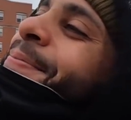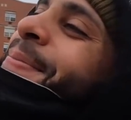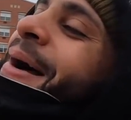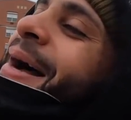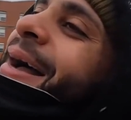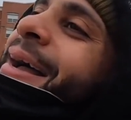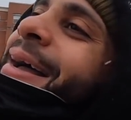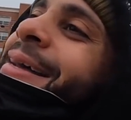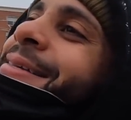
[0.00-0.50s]

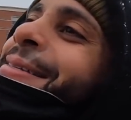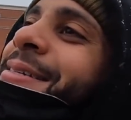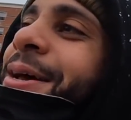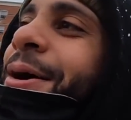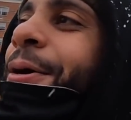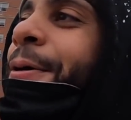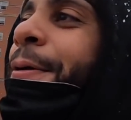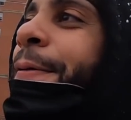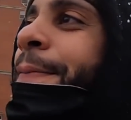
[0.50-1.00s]
man.
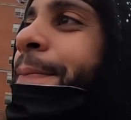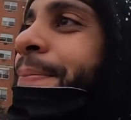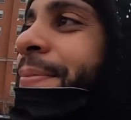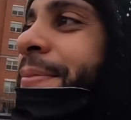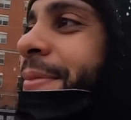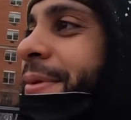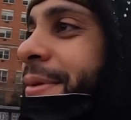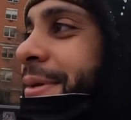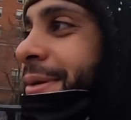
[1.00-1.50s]
So
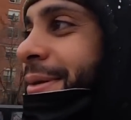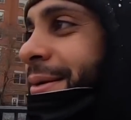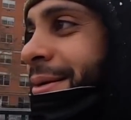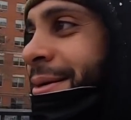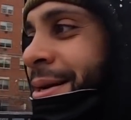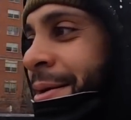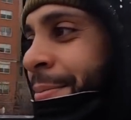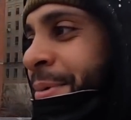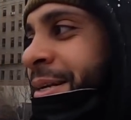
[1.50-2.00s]

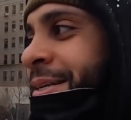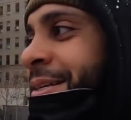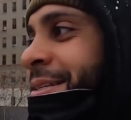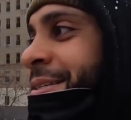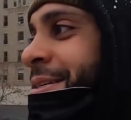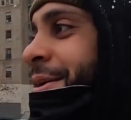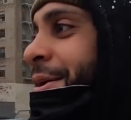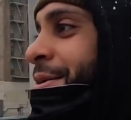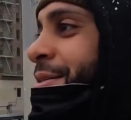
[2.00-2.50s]
let me
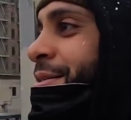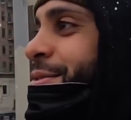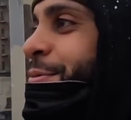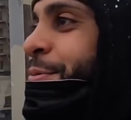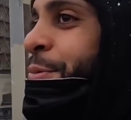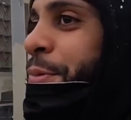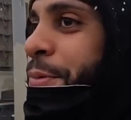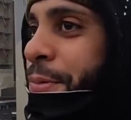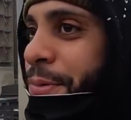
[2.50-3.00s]
discuss
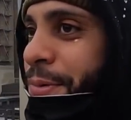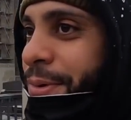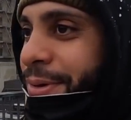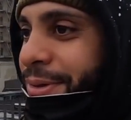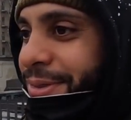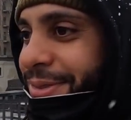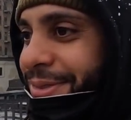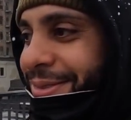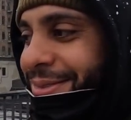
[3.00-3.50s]

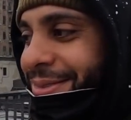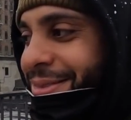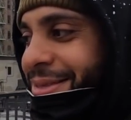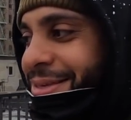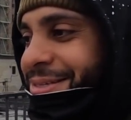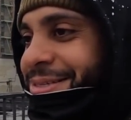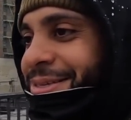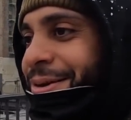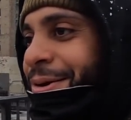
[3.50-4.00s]

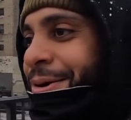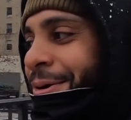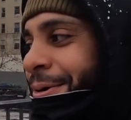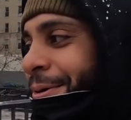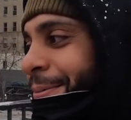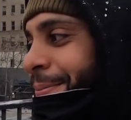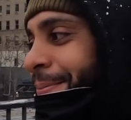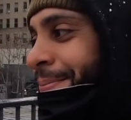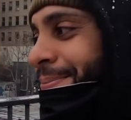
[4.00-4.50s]
this
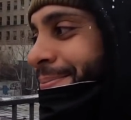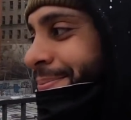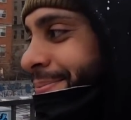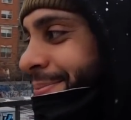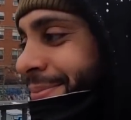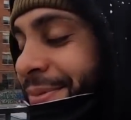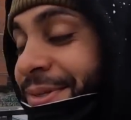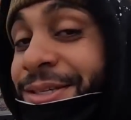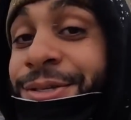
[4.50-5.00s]
um
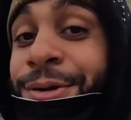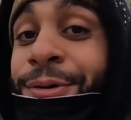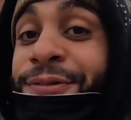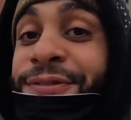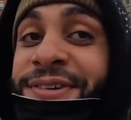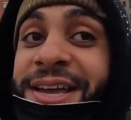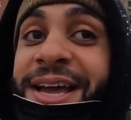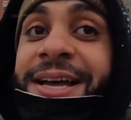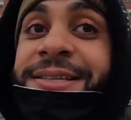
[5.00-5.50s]
this whole
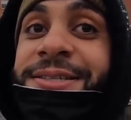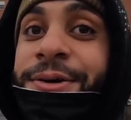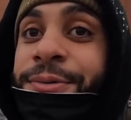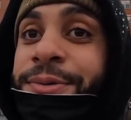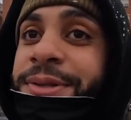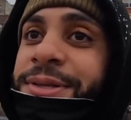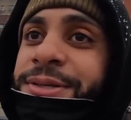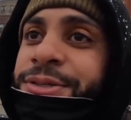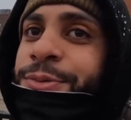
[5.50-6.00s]
fiasco
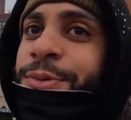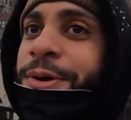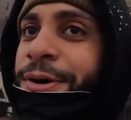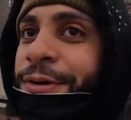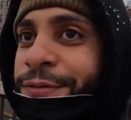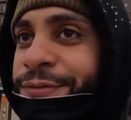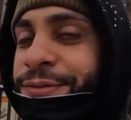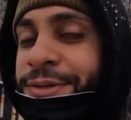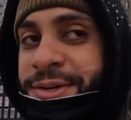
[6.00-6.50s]
with the
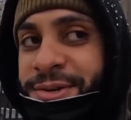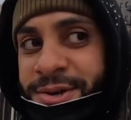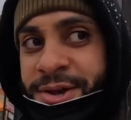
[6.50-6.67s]
sweeps.